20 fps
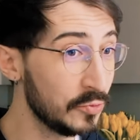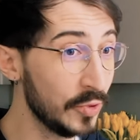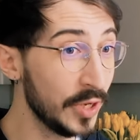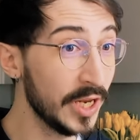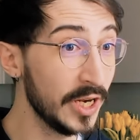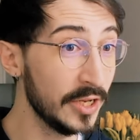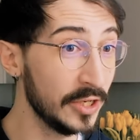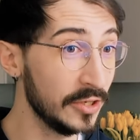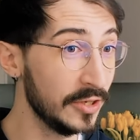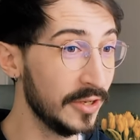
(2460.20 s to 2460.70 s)

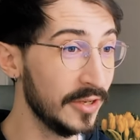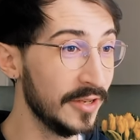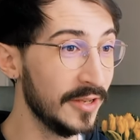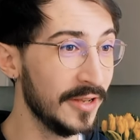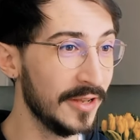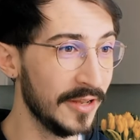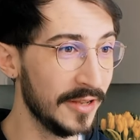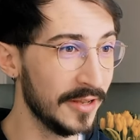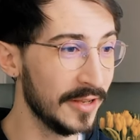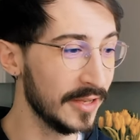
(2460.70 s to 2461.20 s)

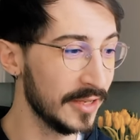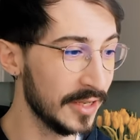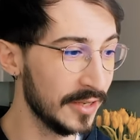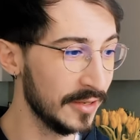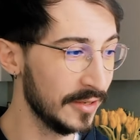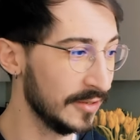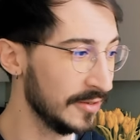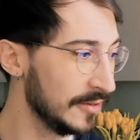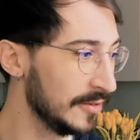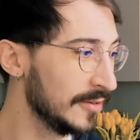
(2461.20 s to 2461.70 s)
really
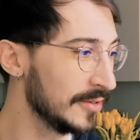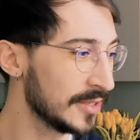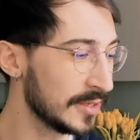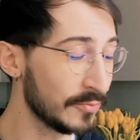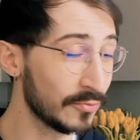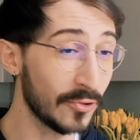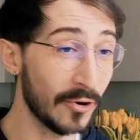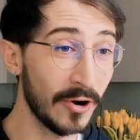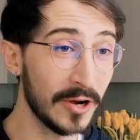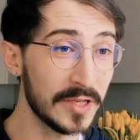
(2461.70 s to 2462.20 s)
uh,
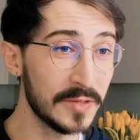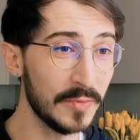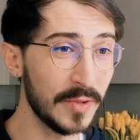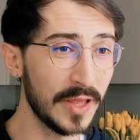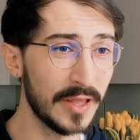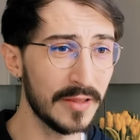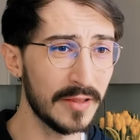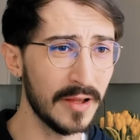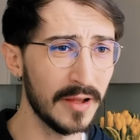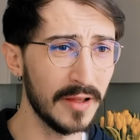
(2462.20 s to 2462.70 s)
surprised
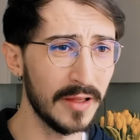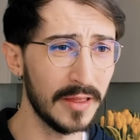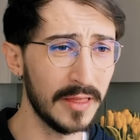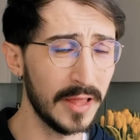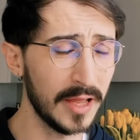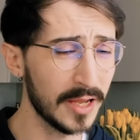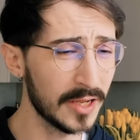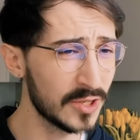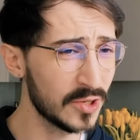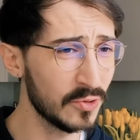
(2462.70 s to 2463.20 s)
me, I
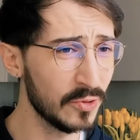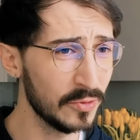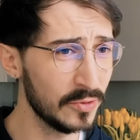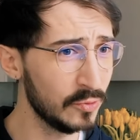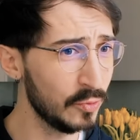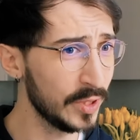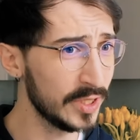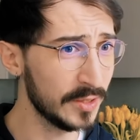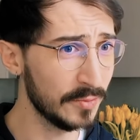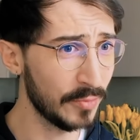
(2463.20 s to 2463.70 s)
think I saw a
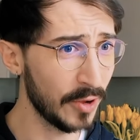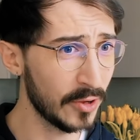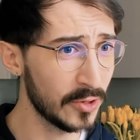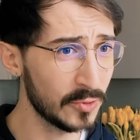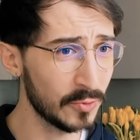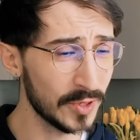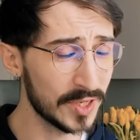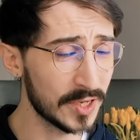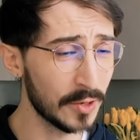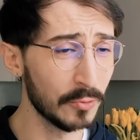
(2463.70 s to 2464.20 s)
Twitter
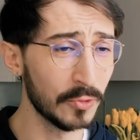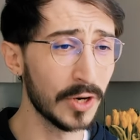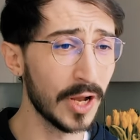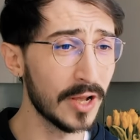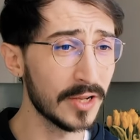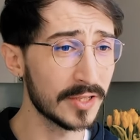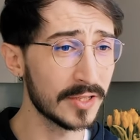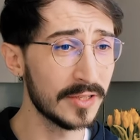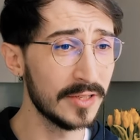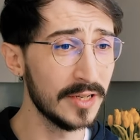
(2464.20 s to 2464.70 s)
post where someone
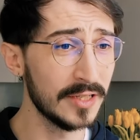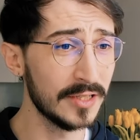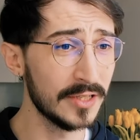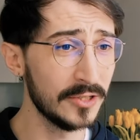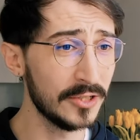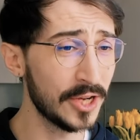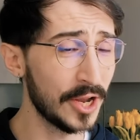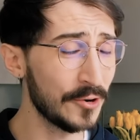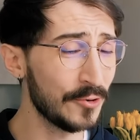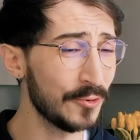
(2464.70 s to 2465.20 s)
asked it to
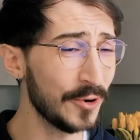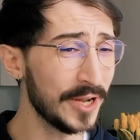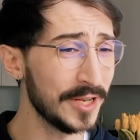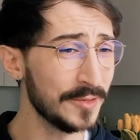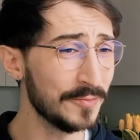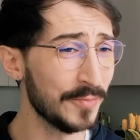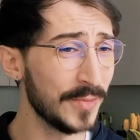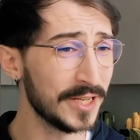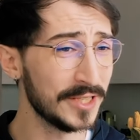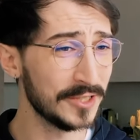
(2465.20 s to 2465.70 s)

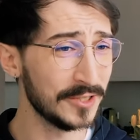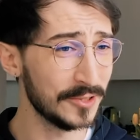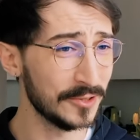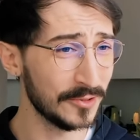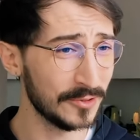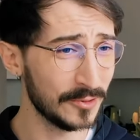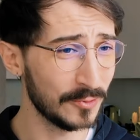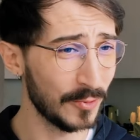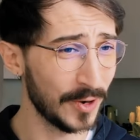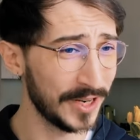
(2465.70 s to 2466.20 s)
generate
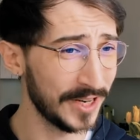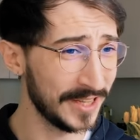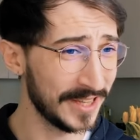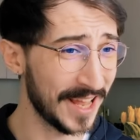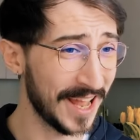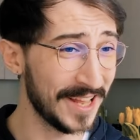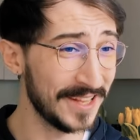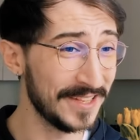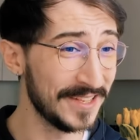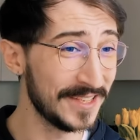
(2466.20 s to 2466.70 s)
mid twenty
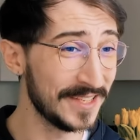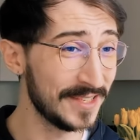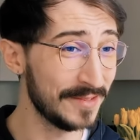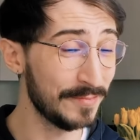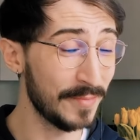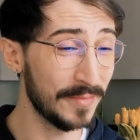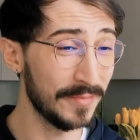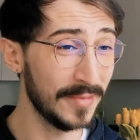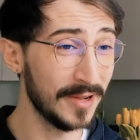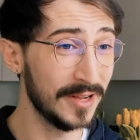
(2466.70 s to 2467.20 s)
tens
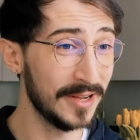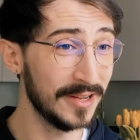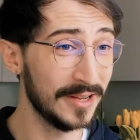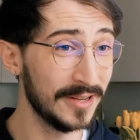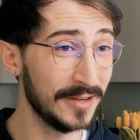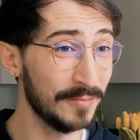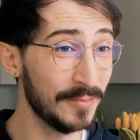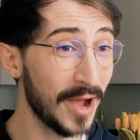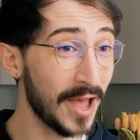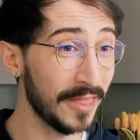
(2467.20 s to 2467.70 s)

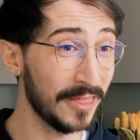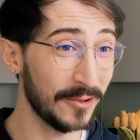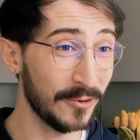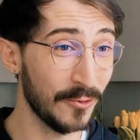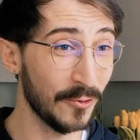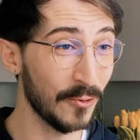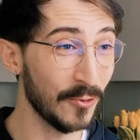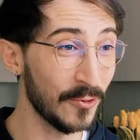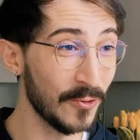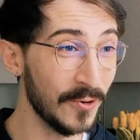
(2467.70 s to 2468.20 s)
uh,
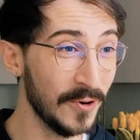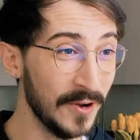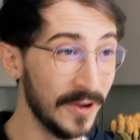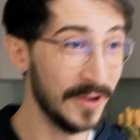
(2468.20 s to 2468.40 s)
mathcore.